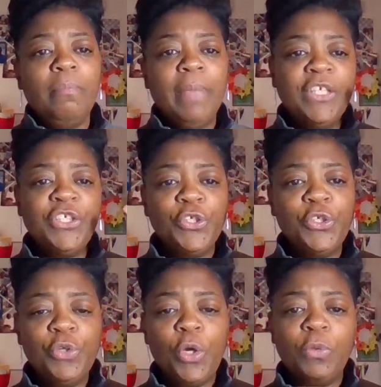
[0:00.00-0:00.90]
make sure
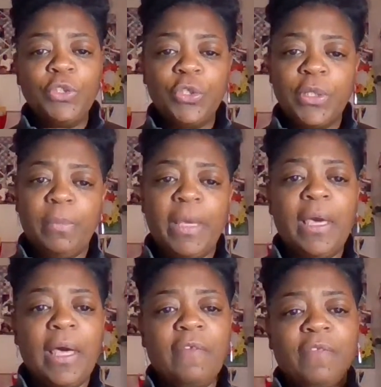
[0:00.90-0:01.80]
you know what you're going to
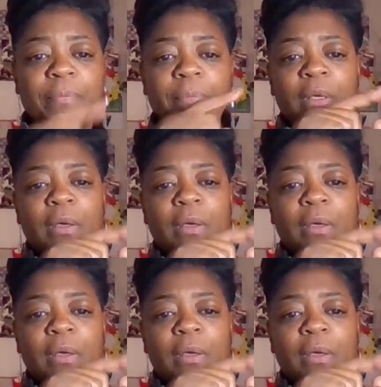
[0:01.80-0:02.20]
make out of them.